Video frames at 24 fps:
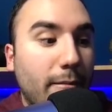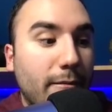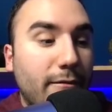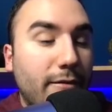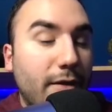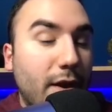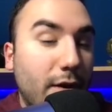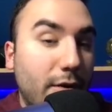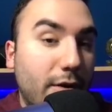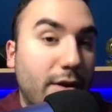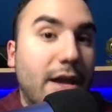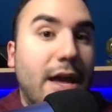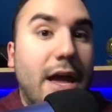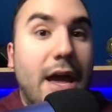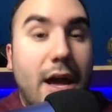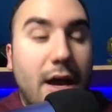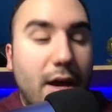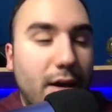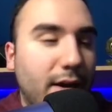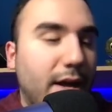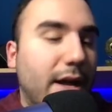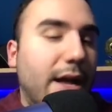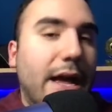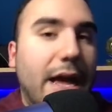
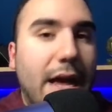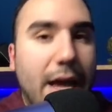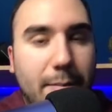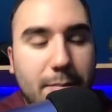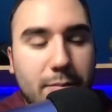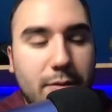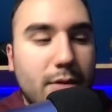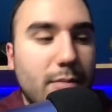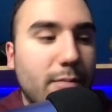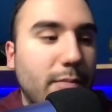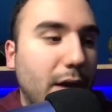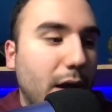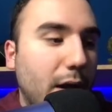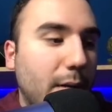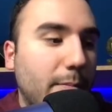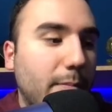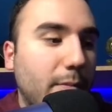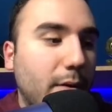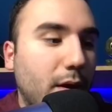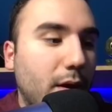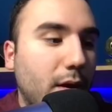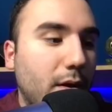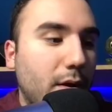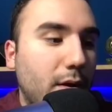happy about,
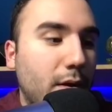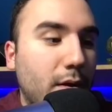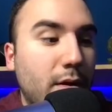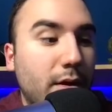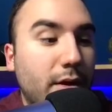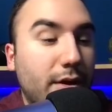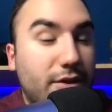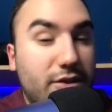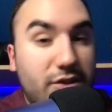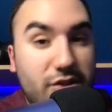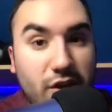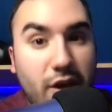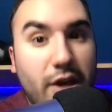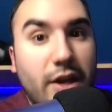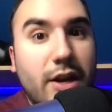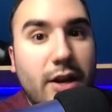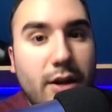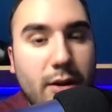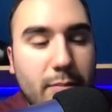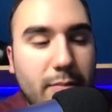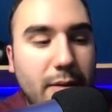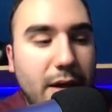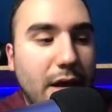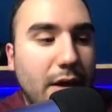but
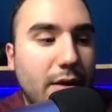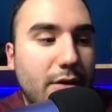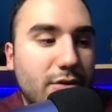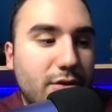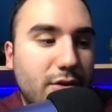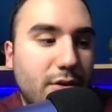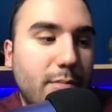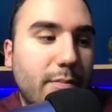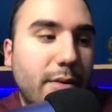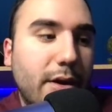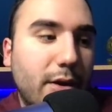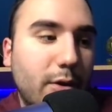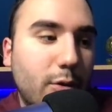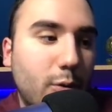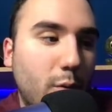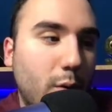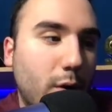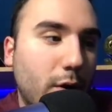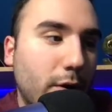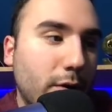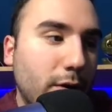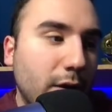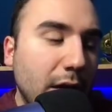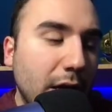excited about is the better
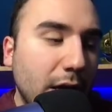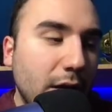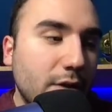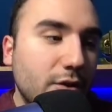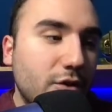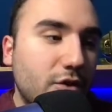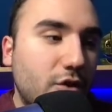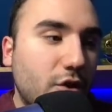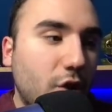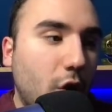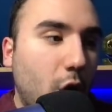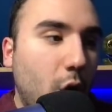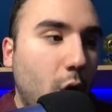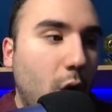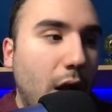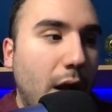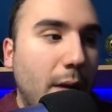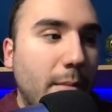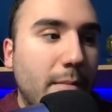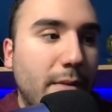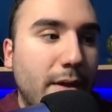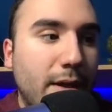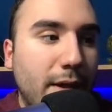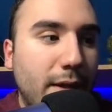word. So
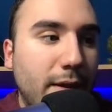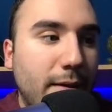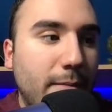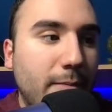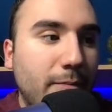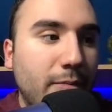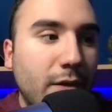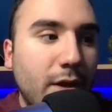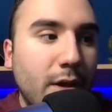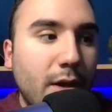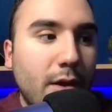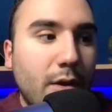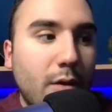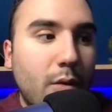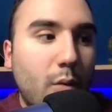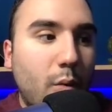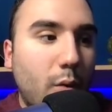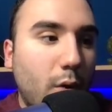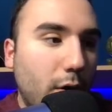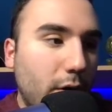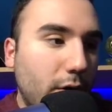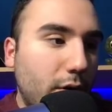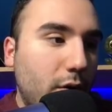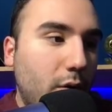I'm in
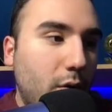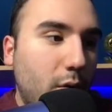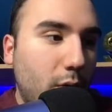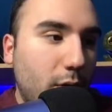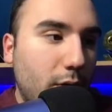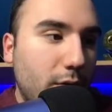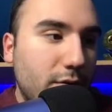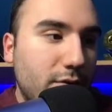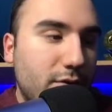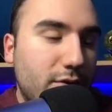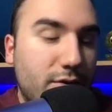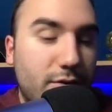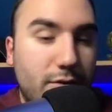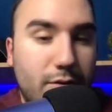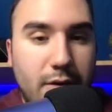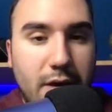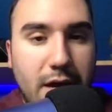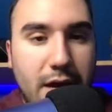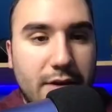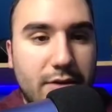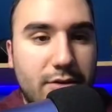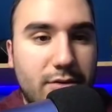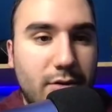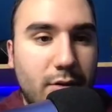Workhorse, you
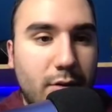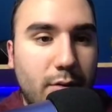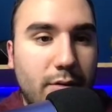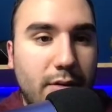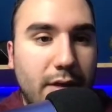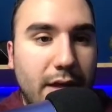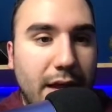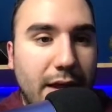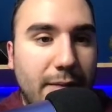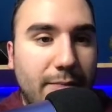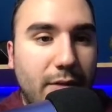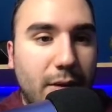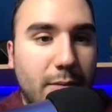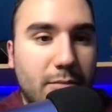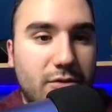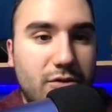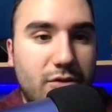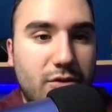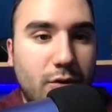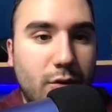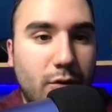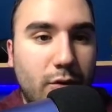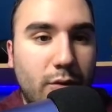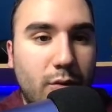guys know that. I'm
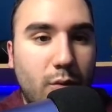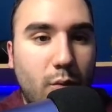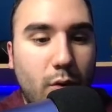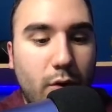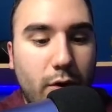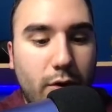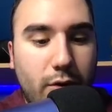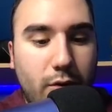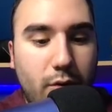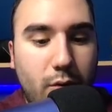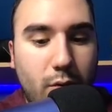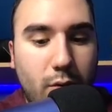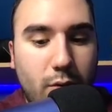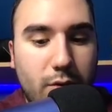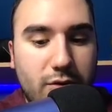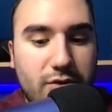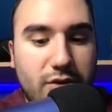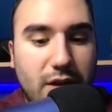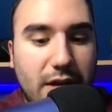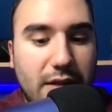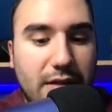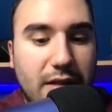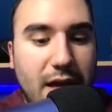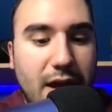still in Workhorse.
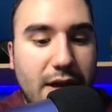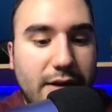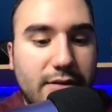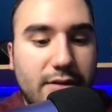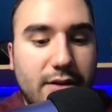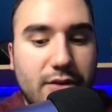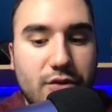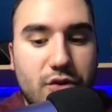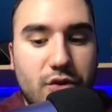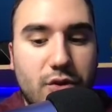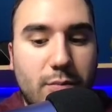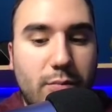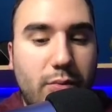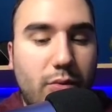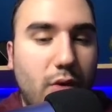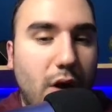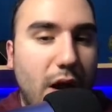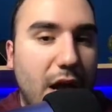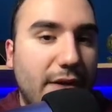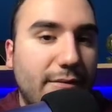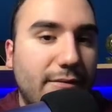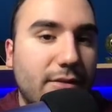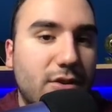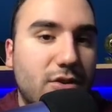I locked in some
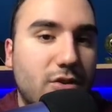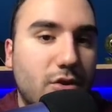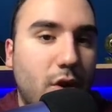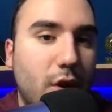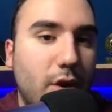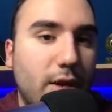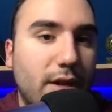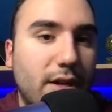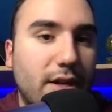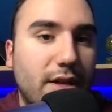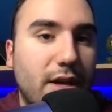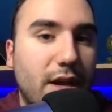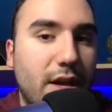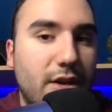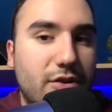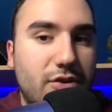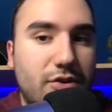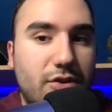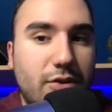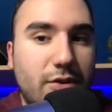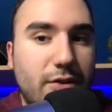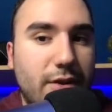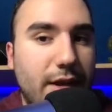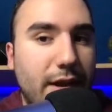profits on it
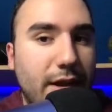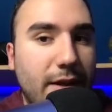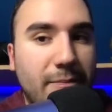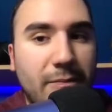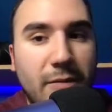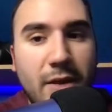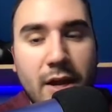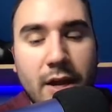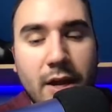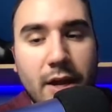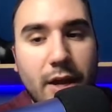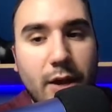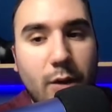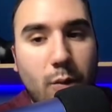yesterday. It